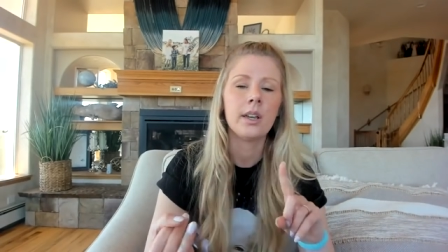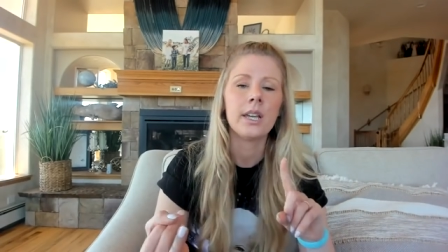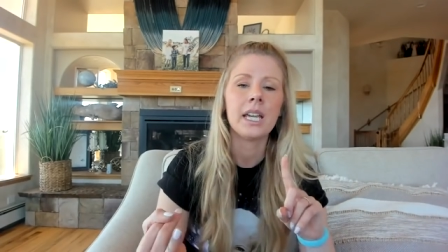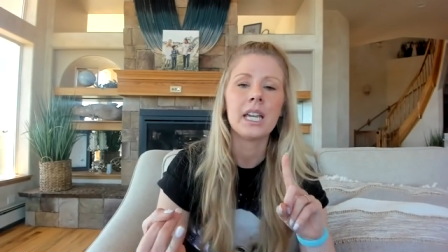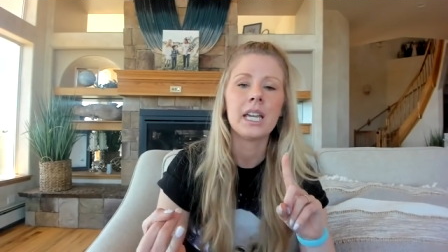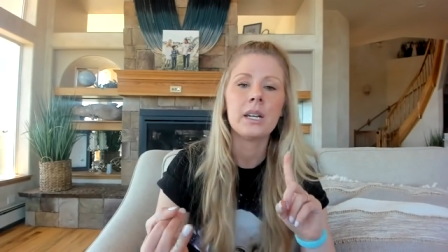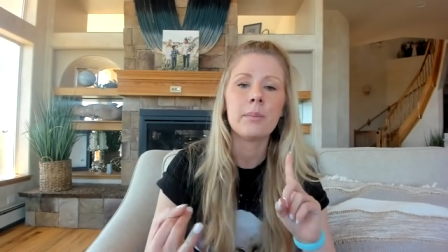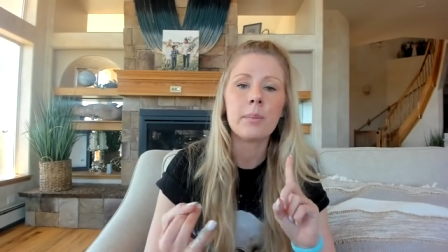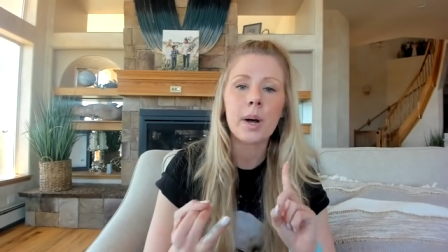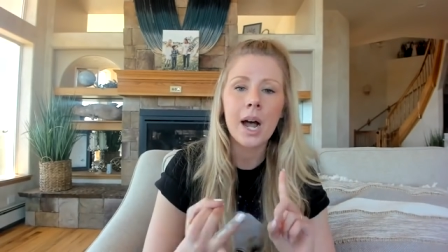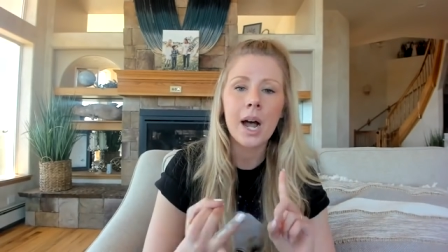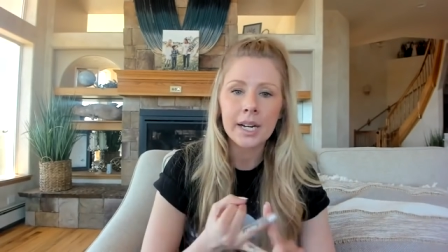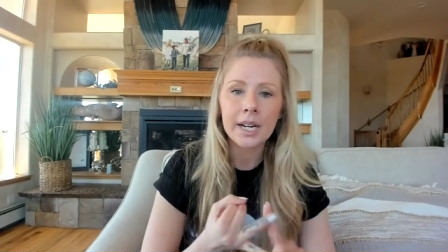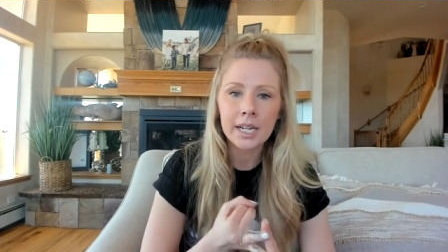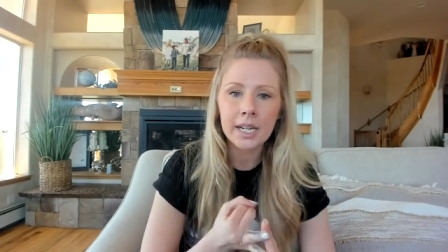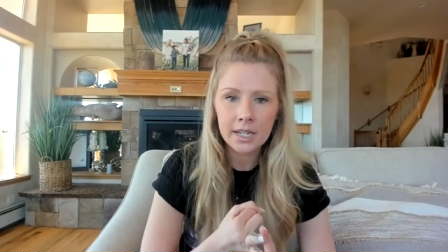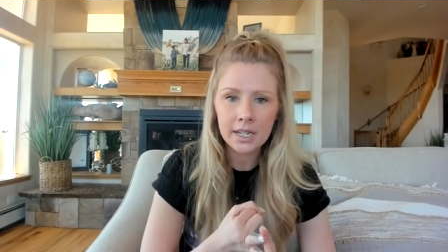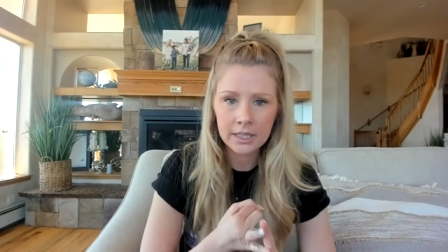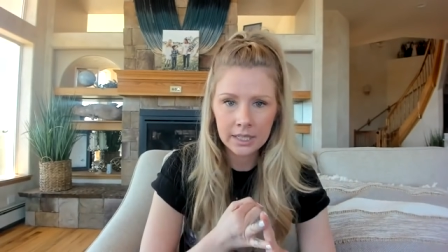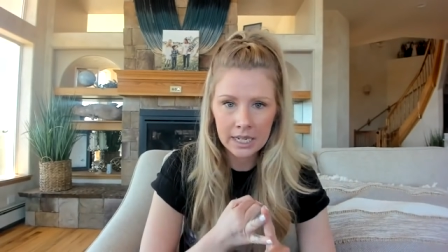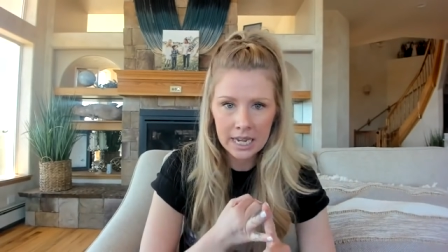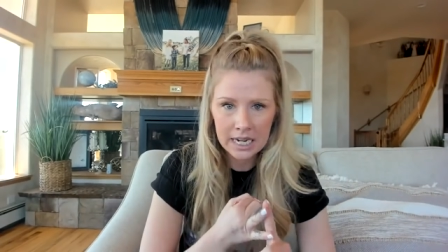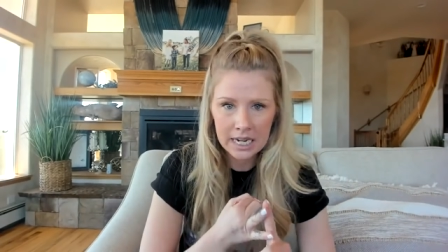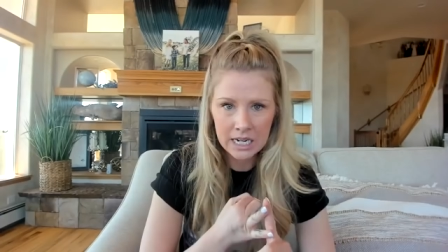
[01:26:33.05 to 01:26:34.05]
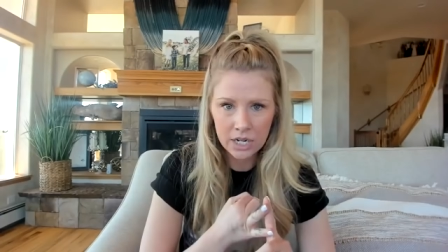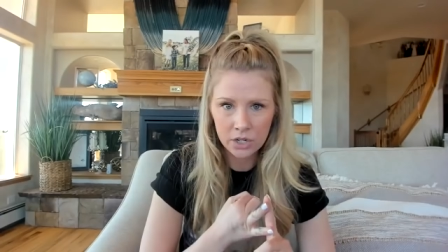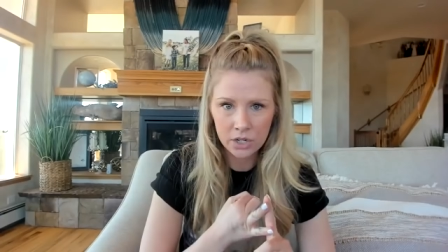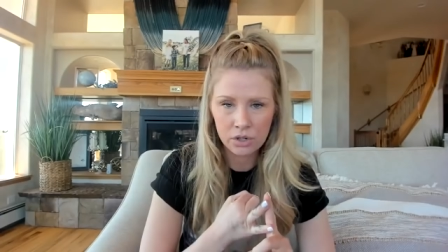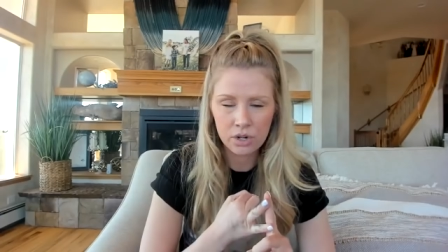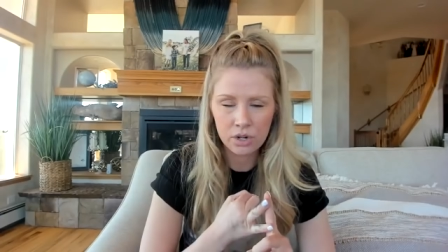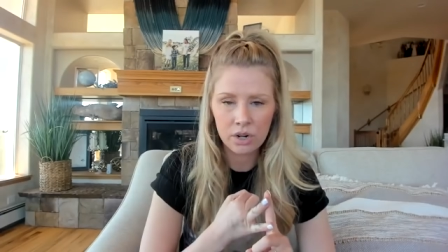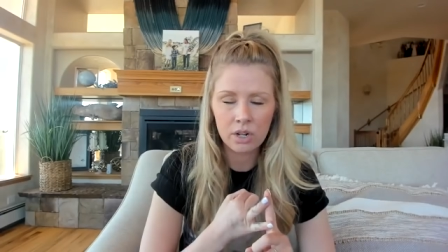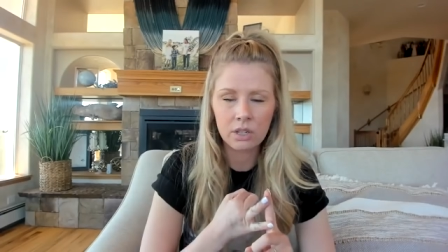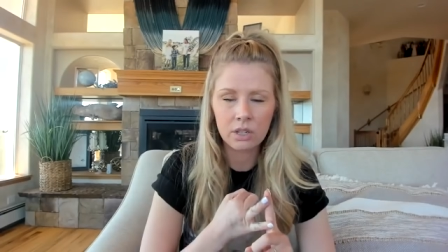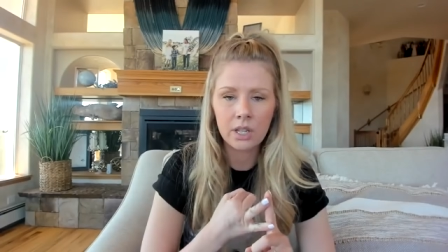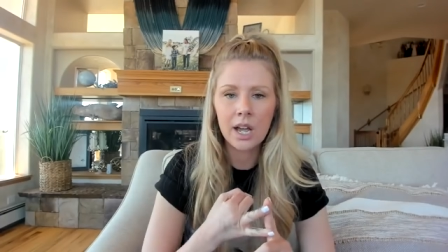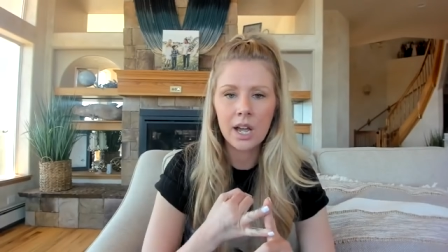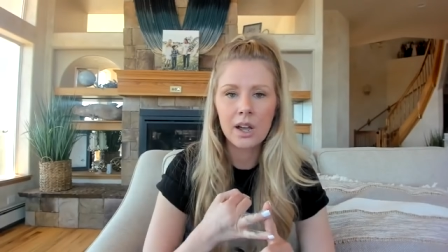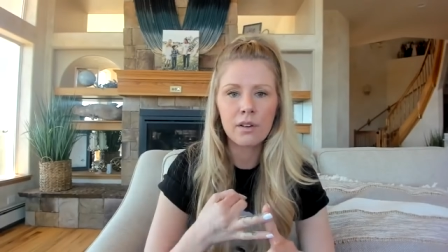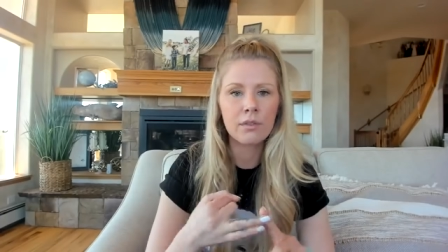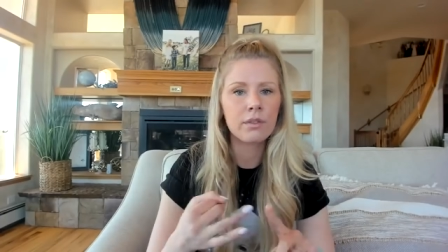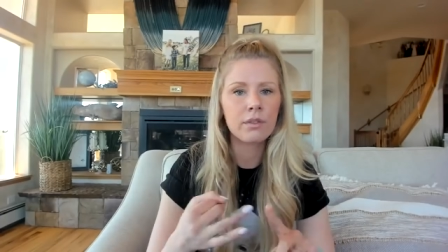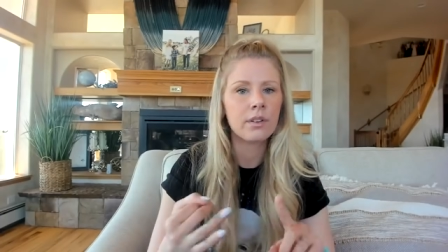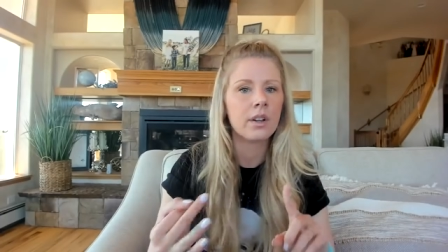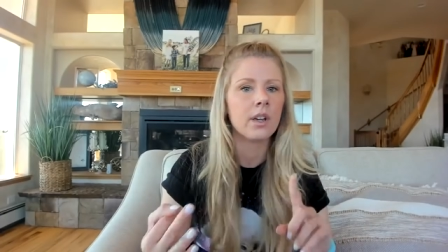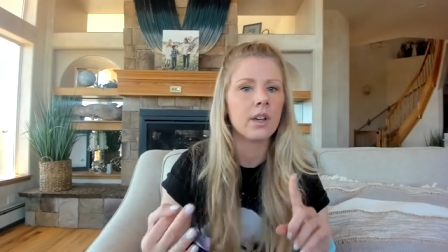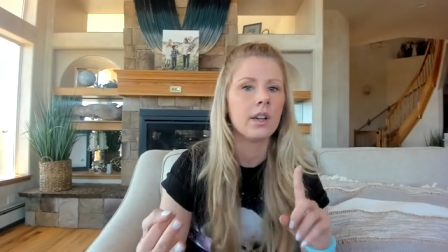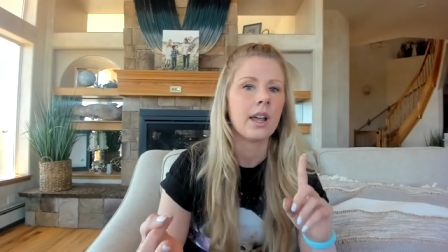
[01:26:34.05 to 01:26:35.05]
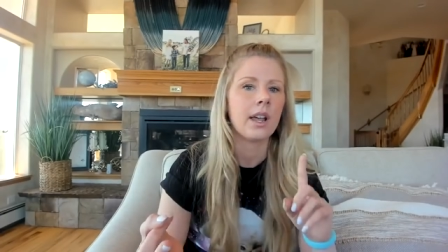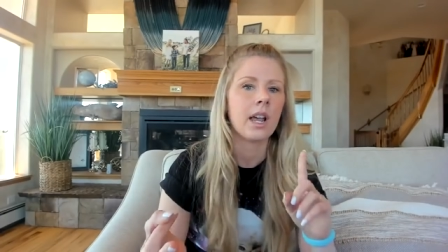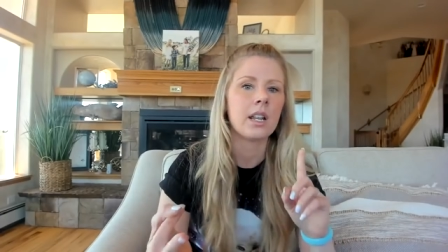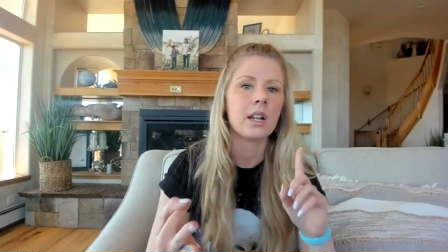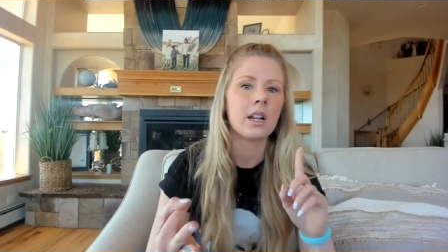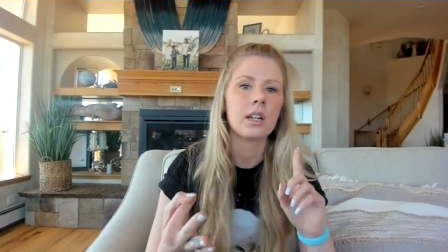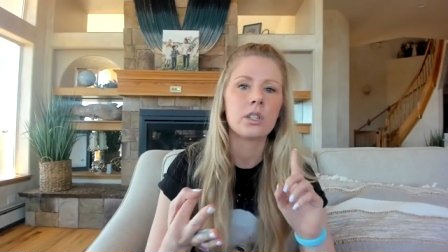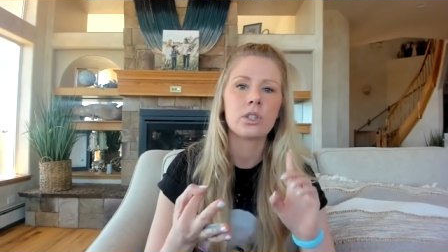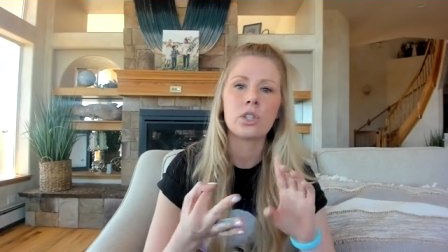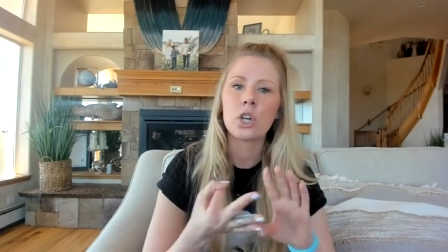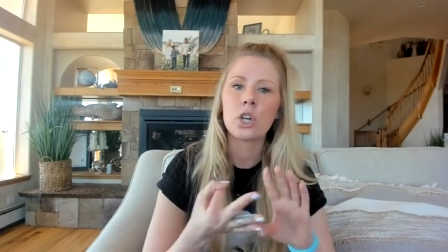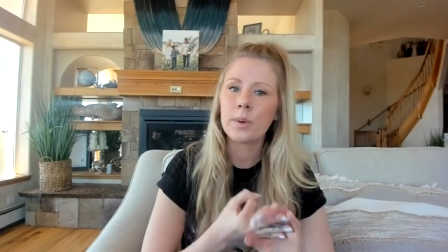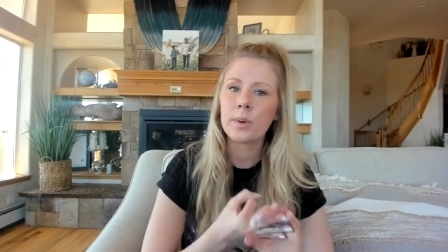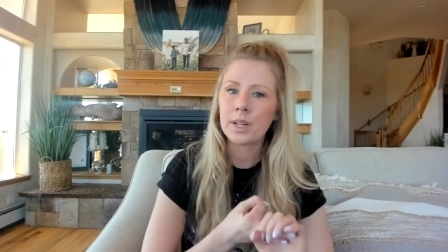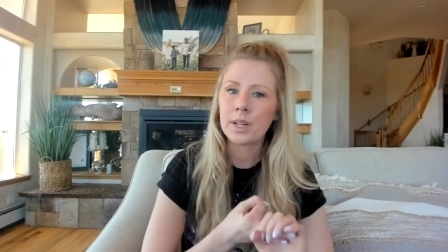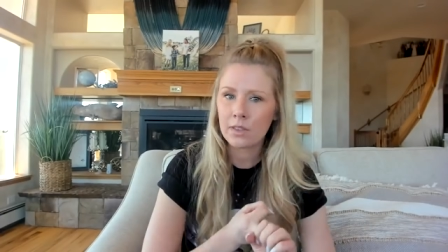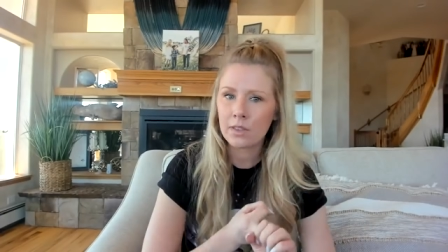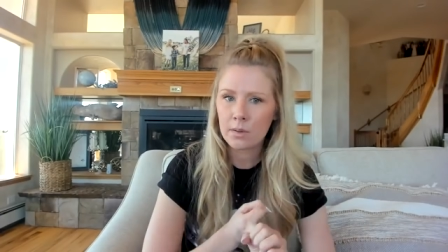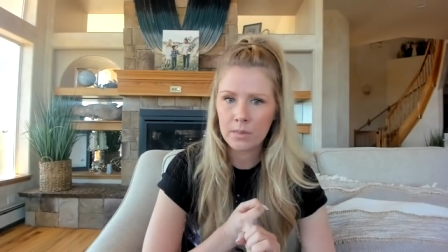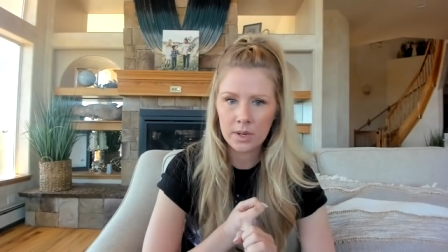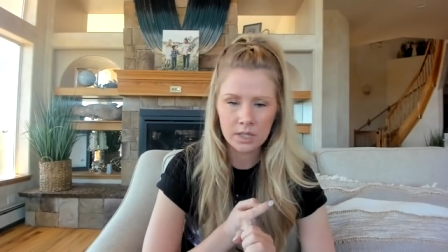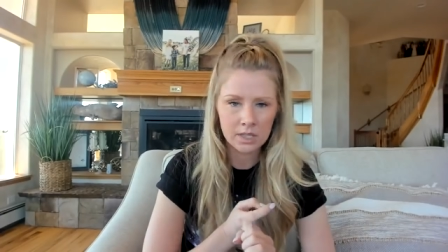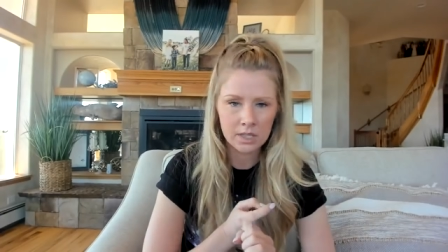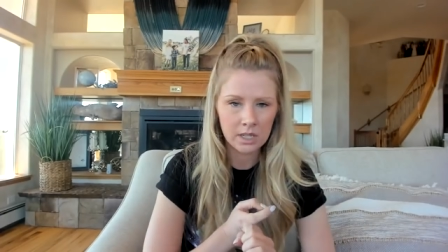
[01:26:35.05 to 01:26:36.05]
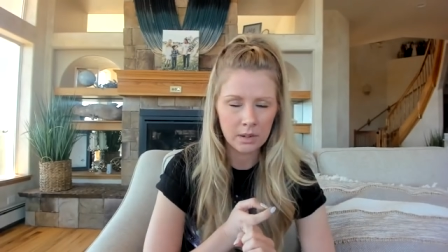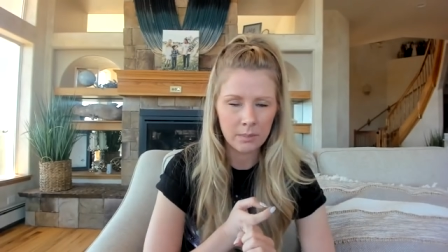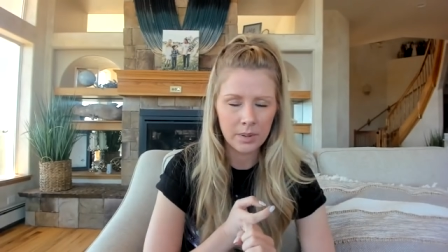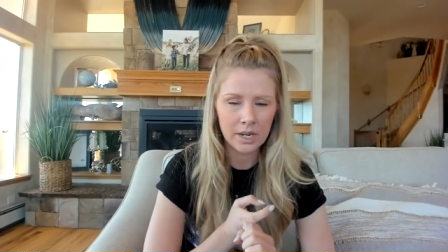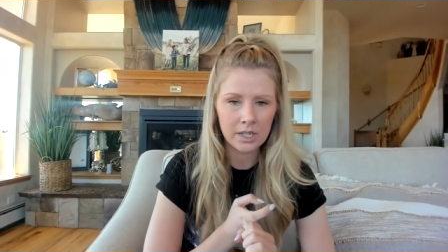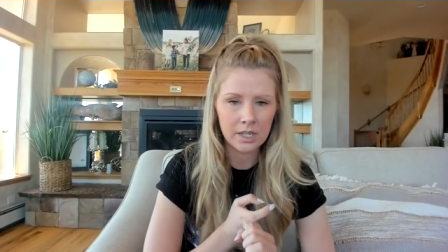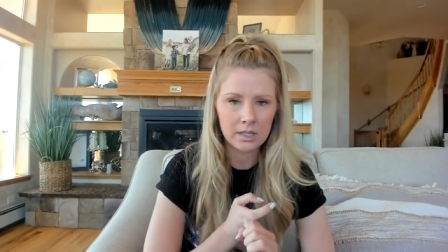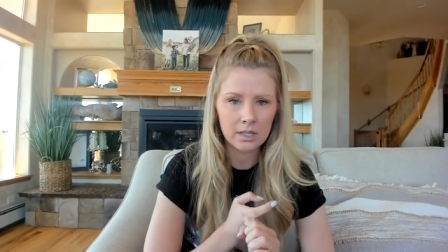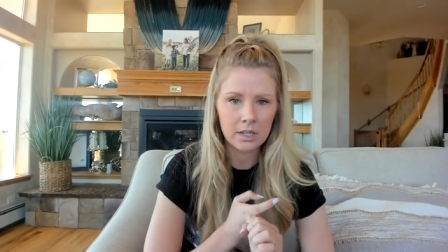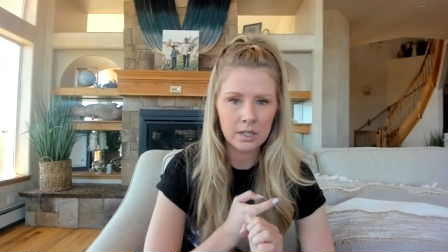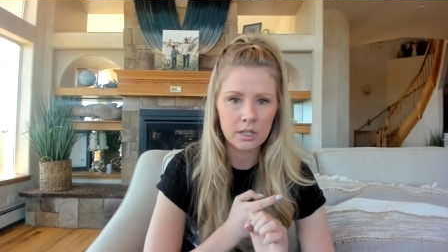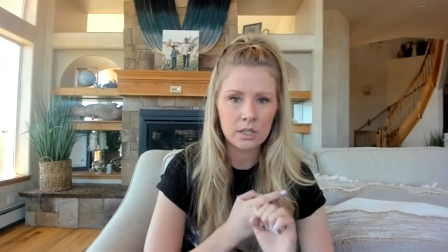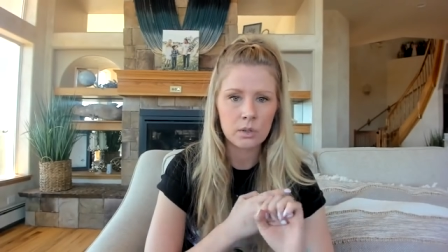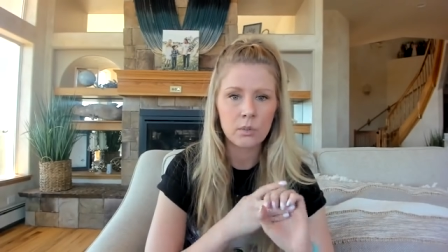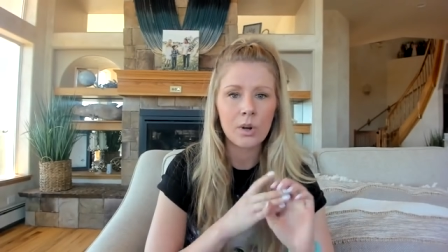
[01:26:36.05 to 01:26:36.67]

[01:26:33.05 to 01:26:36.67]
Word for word: embodying unconditional love, and so many of the missing pieces.